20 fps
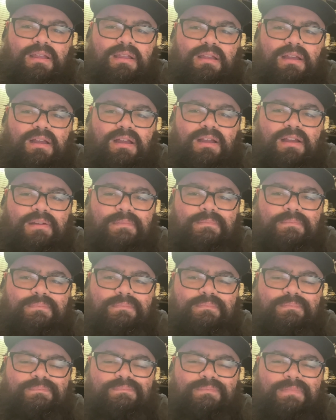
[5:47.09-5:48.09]

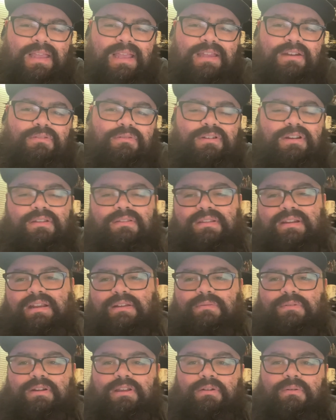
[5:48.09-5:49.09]
I don't know that I
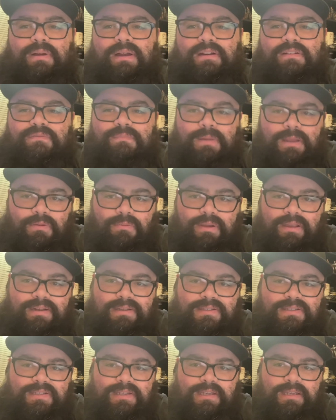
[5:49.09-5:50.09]
would go out of my way to
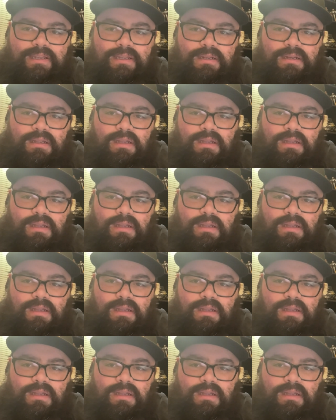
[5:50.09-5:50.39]
see it,